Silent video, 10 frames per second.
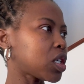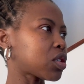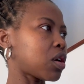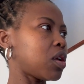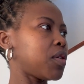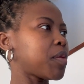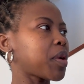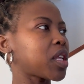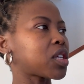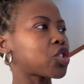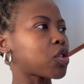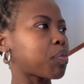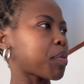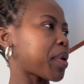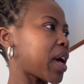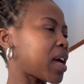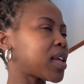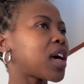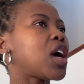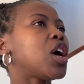So I learned the bed and she prepared.
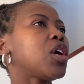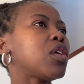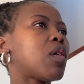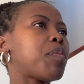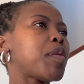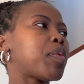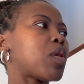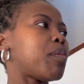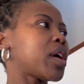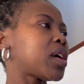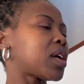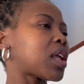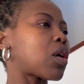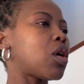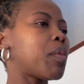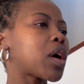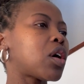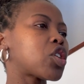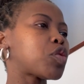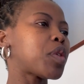You know what people were making, like, oh my
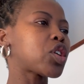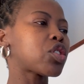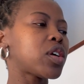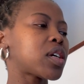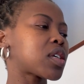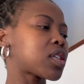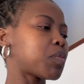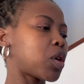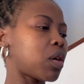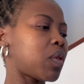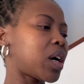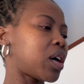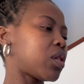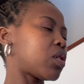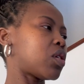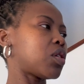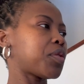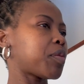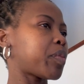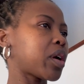gosh, make sure you get a smaller one or
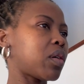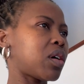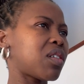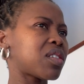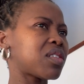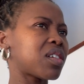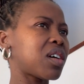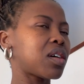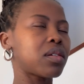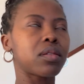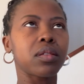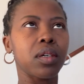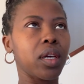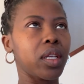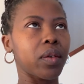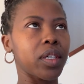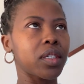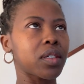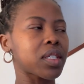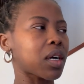not the bigger. And anyway,
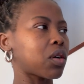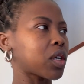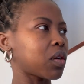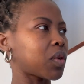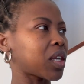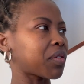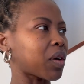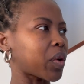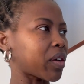I was like, okay, whatever.